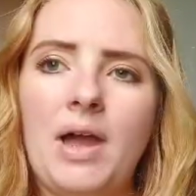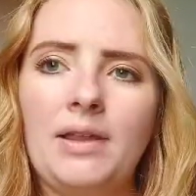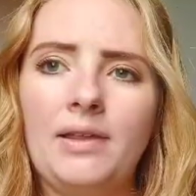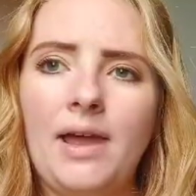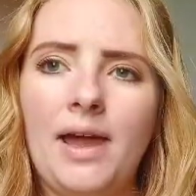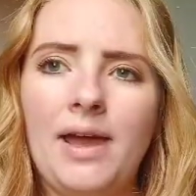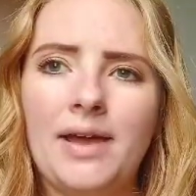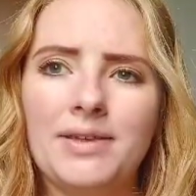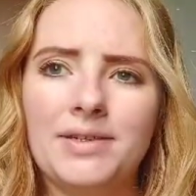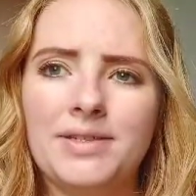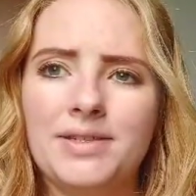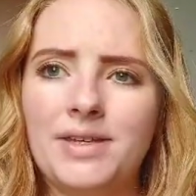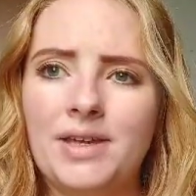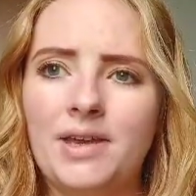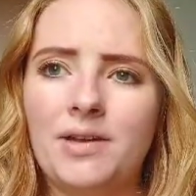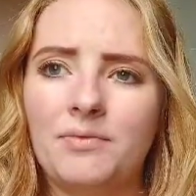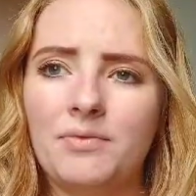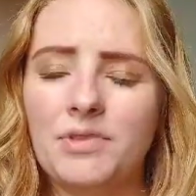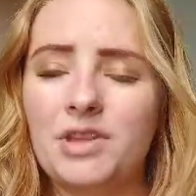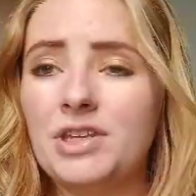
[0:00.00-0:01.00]
my last,
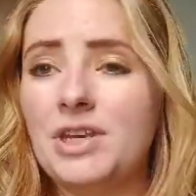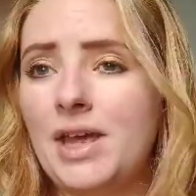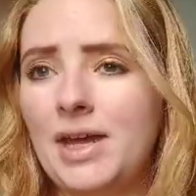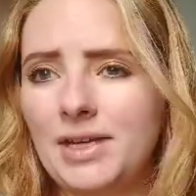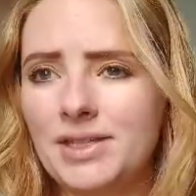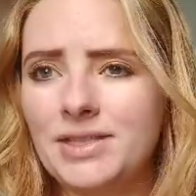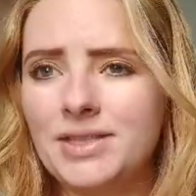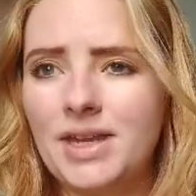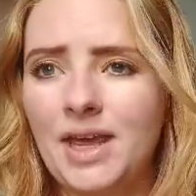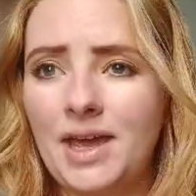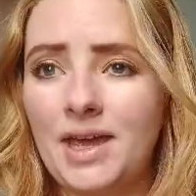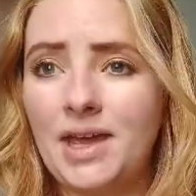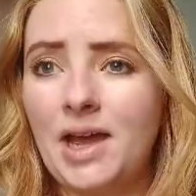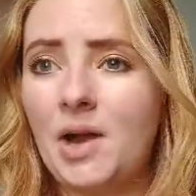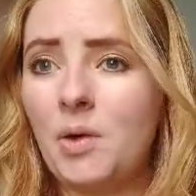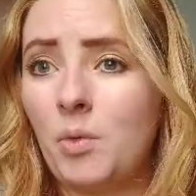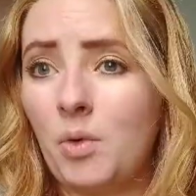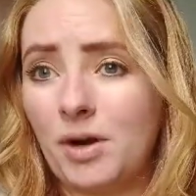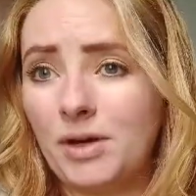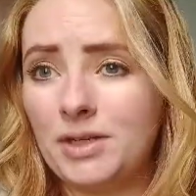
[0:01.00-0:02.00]
the next day
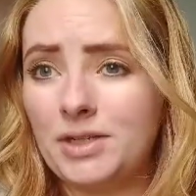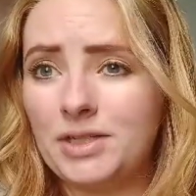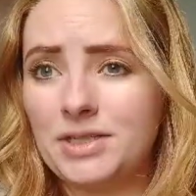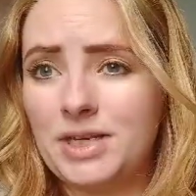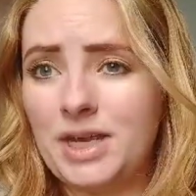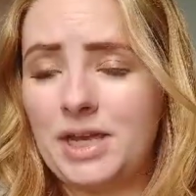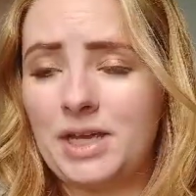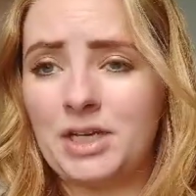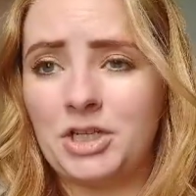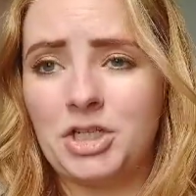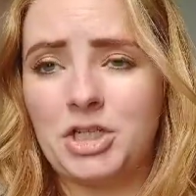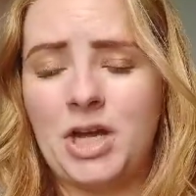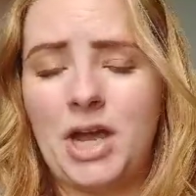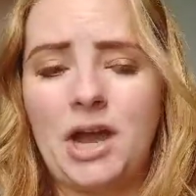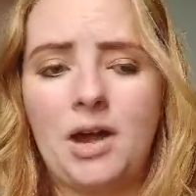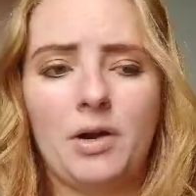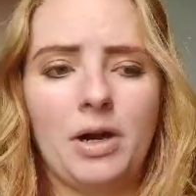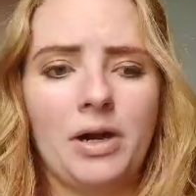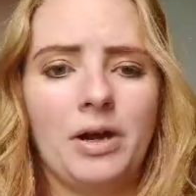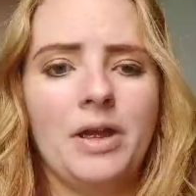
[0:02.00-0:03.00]
I wanted to take a
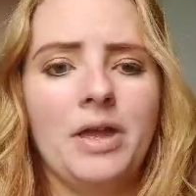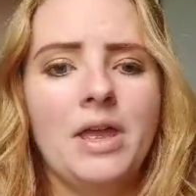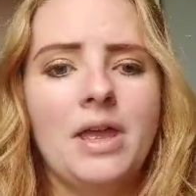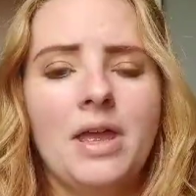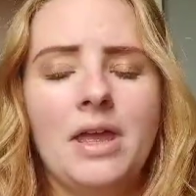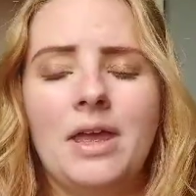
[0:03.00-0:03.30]
shower